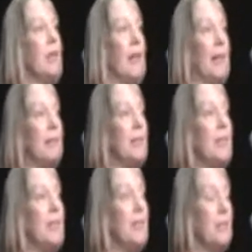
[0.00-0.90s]
like
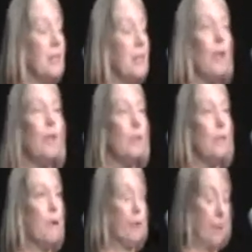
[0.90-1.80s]
meteors over
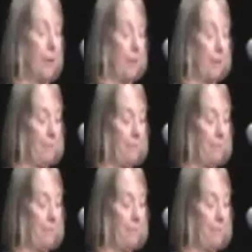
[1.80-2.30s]
Rhondda.